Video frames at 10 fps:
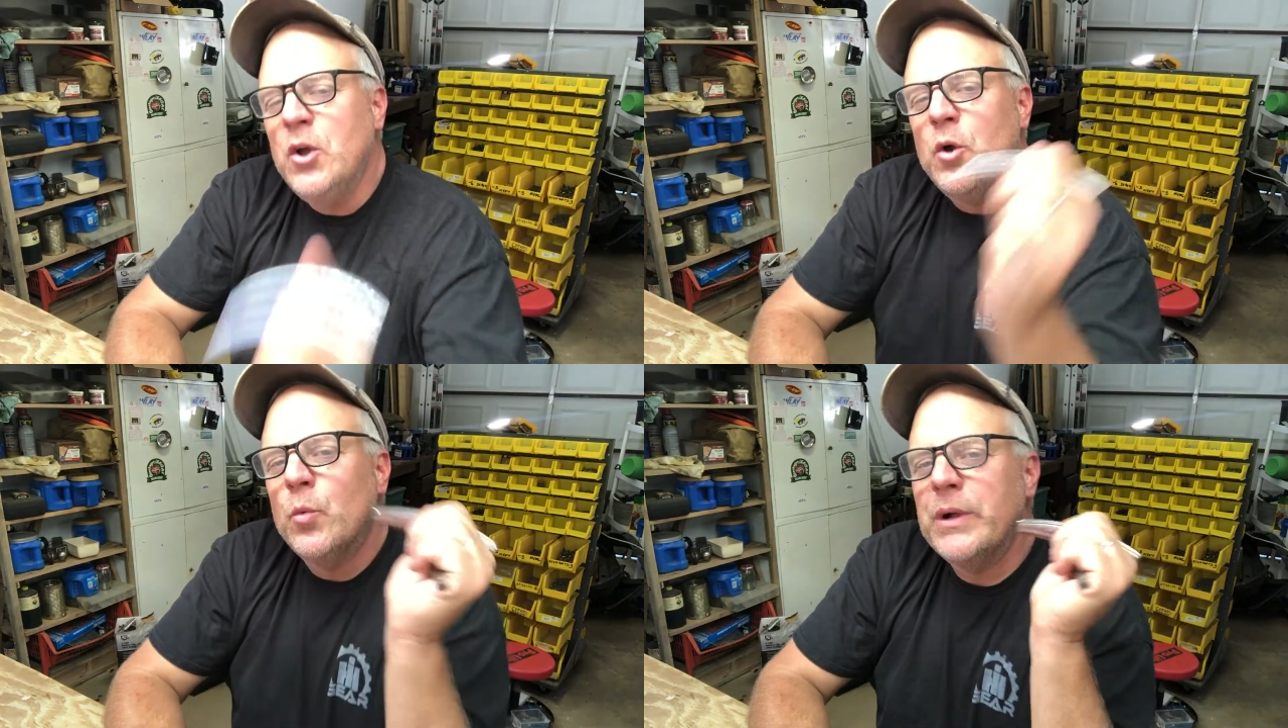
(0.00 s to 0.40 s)

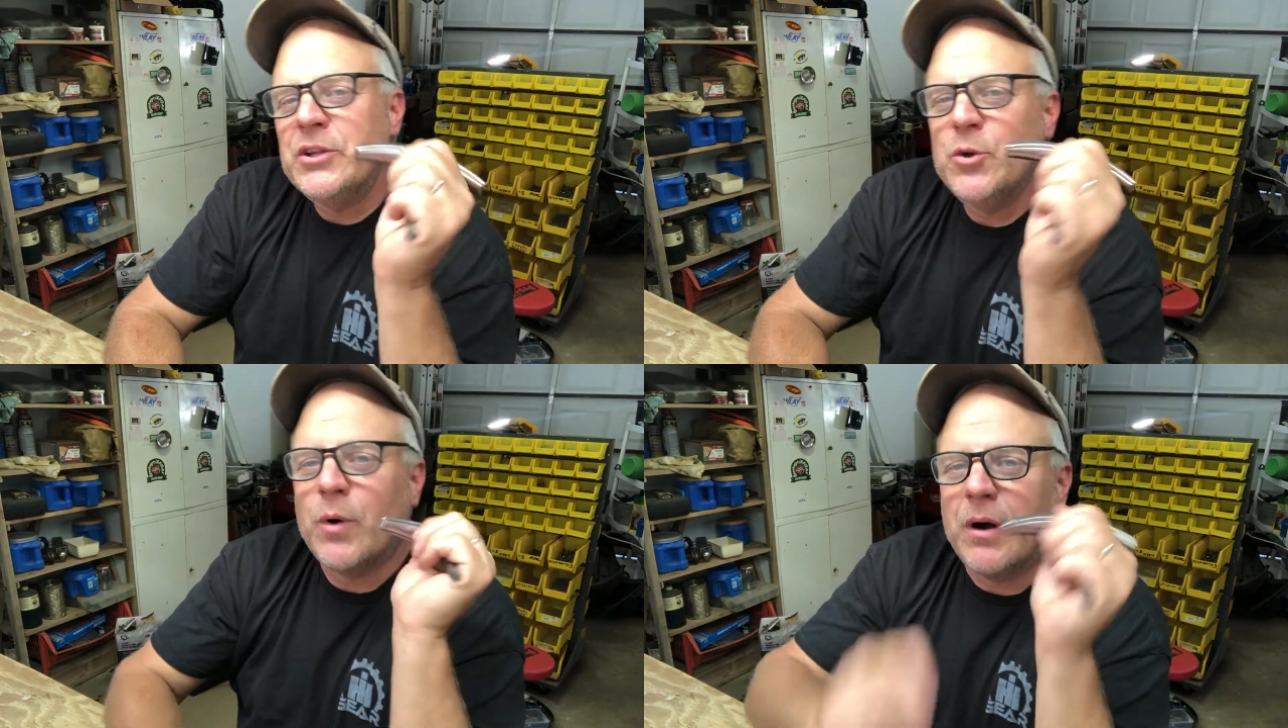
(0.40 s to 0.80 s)
When
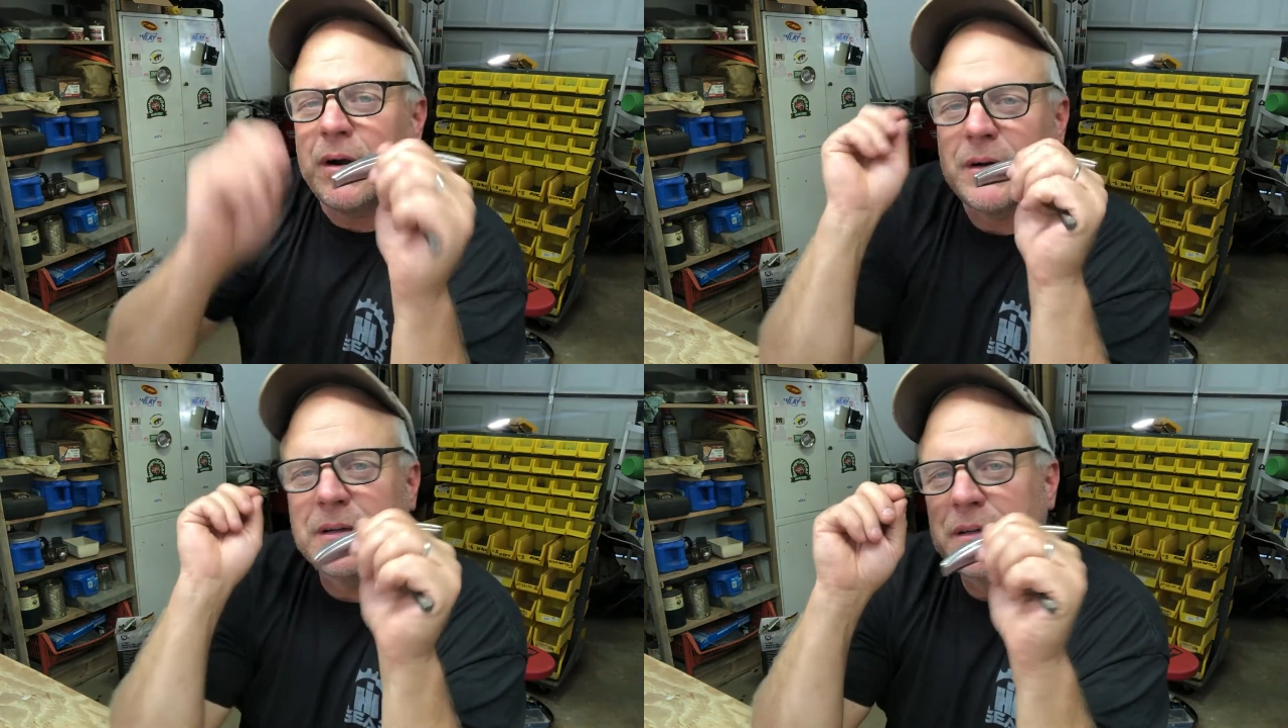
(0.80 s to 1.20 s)
you
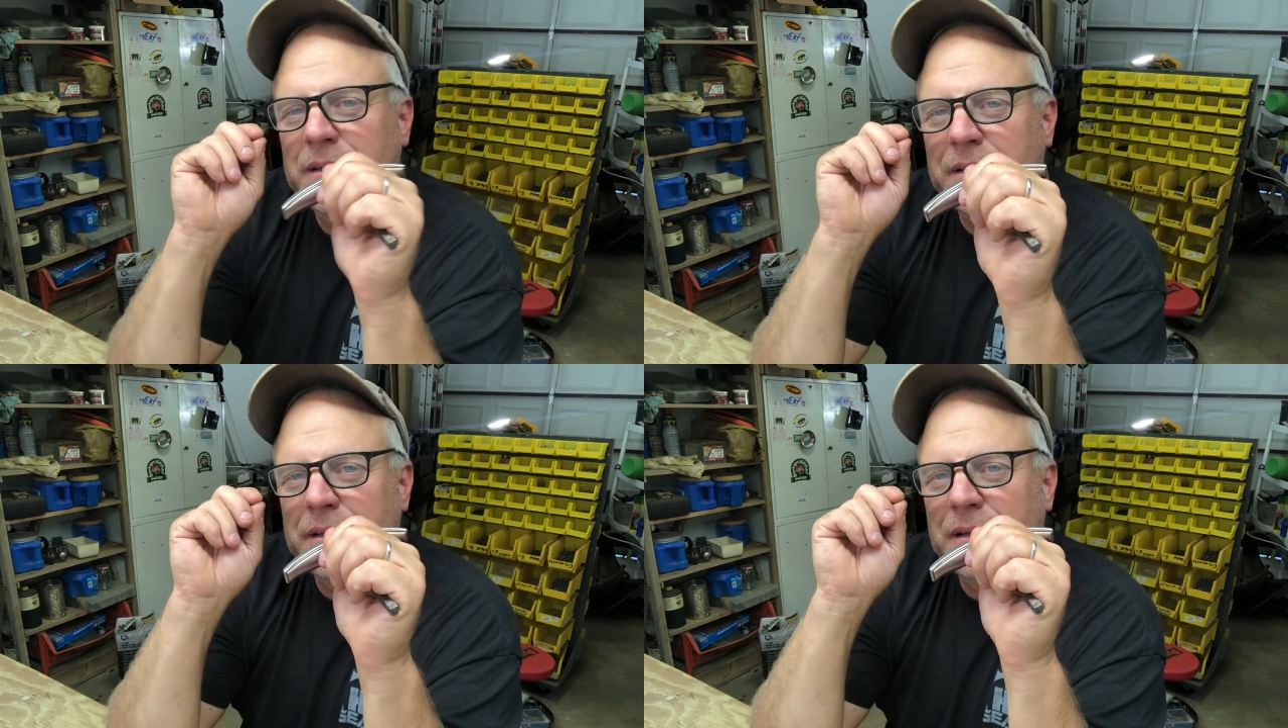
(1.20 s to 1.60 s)
are
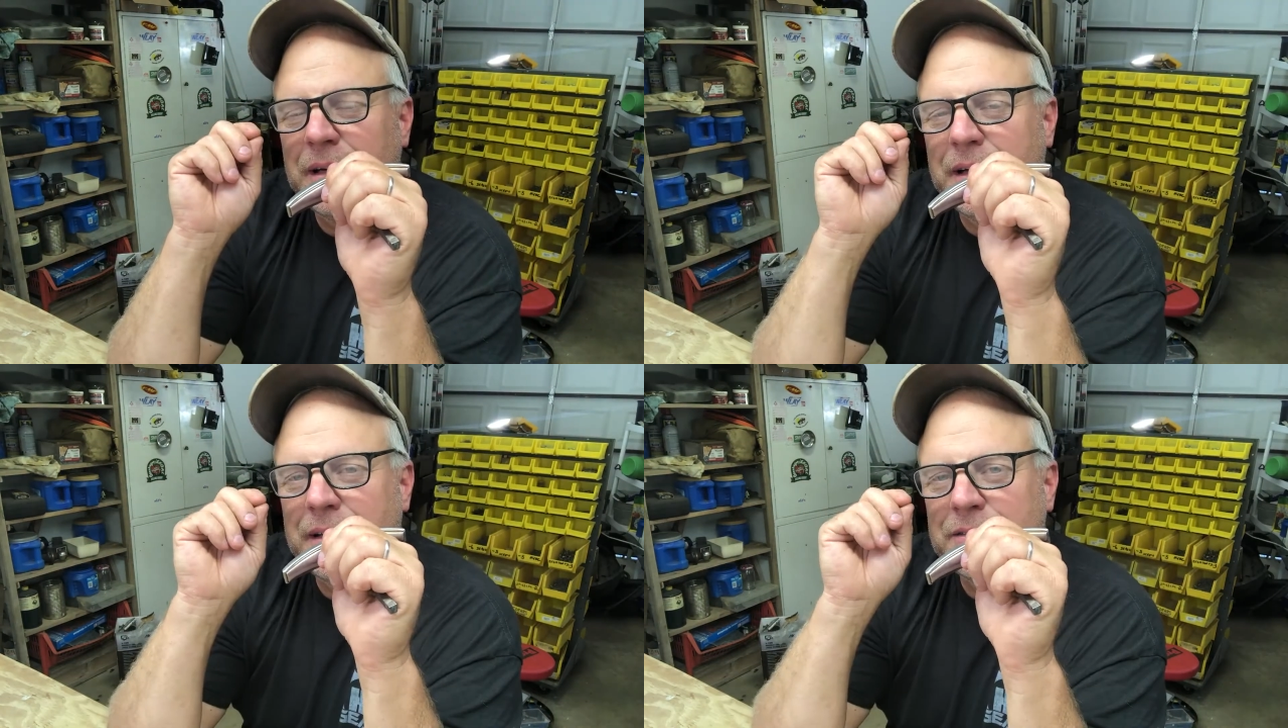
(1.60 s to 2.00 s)

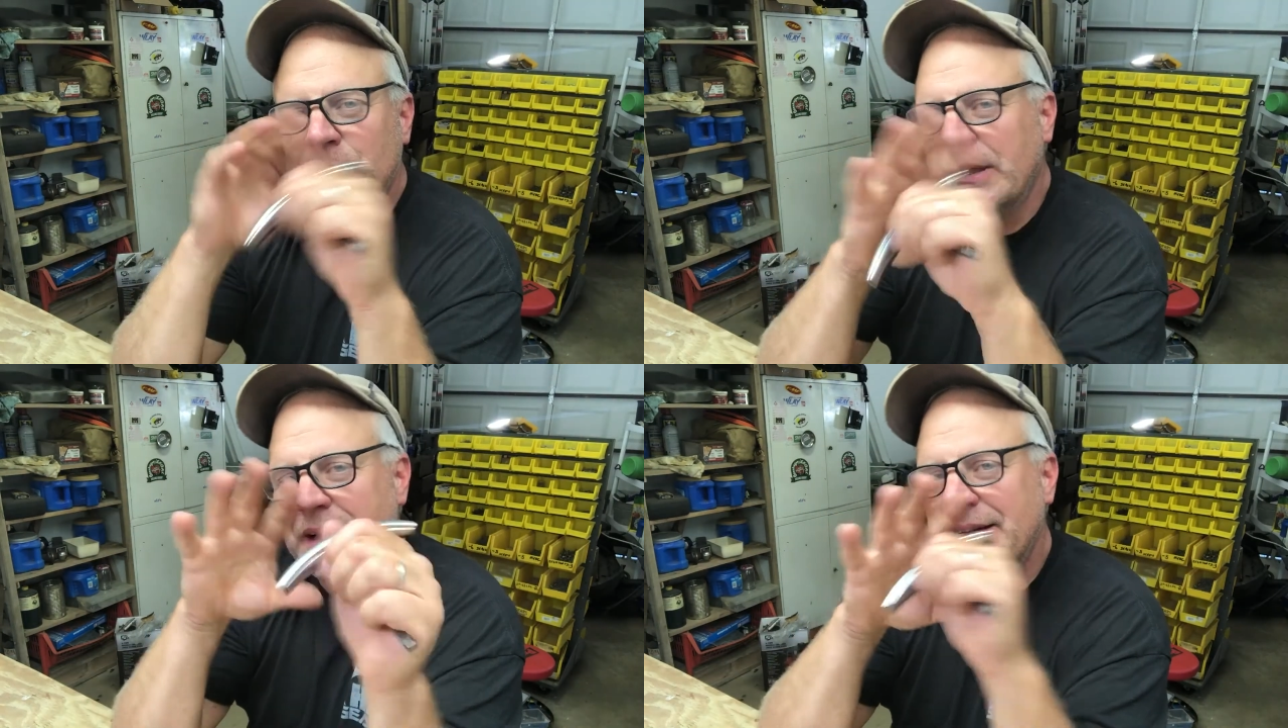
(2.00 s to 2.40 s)

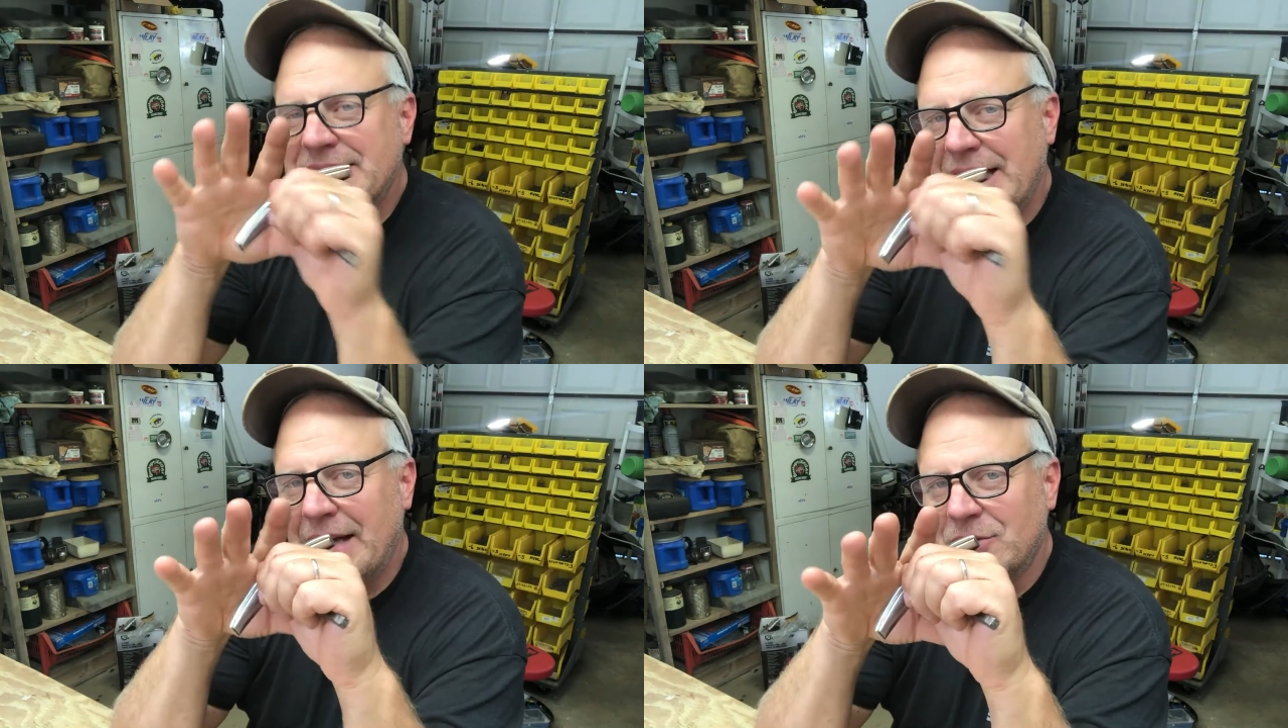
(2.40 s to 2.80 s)
drilling
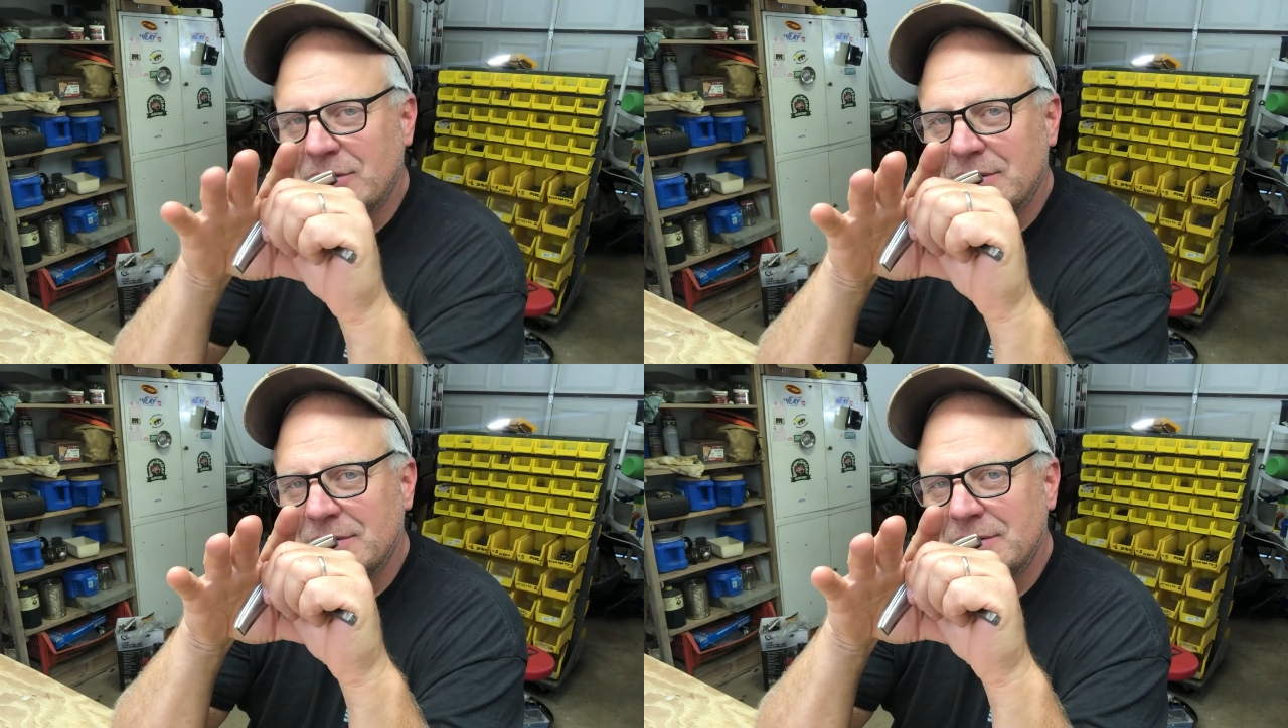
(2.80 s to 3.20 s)
this
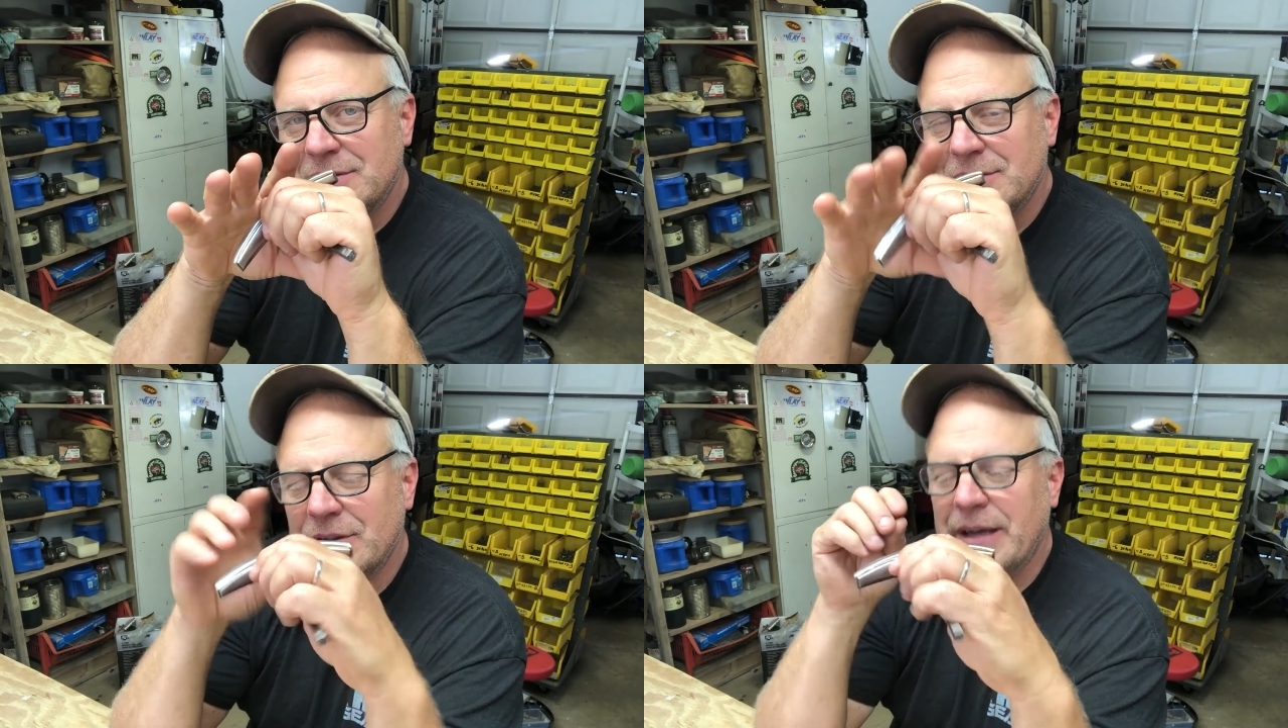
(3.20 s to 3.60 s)
out,
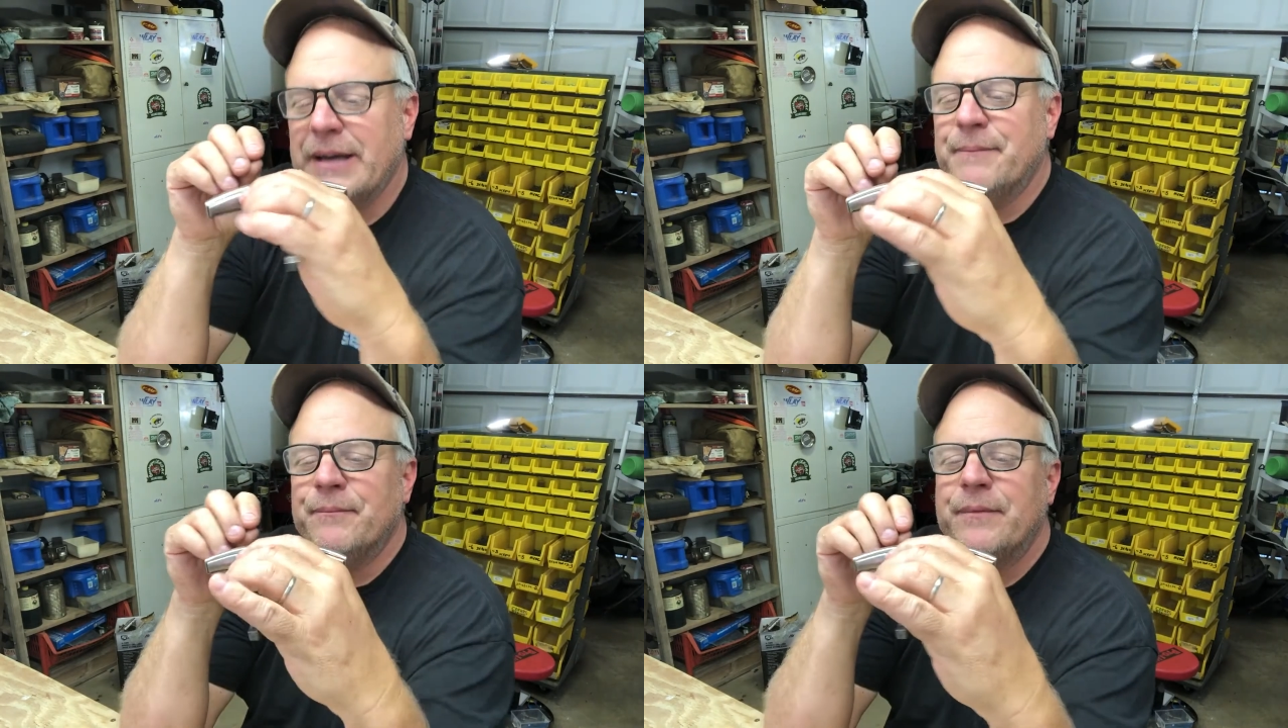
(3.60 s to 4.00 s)

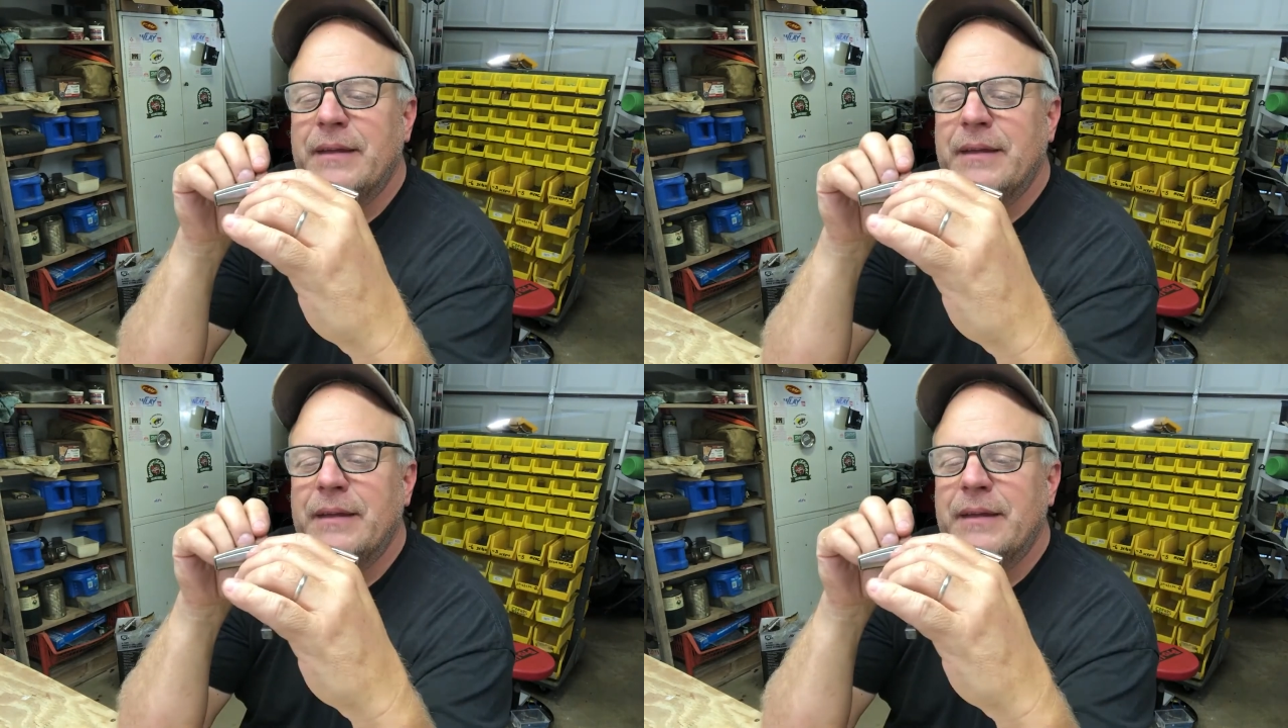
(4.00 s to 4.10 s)
okay,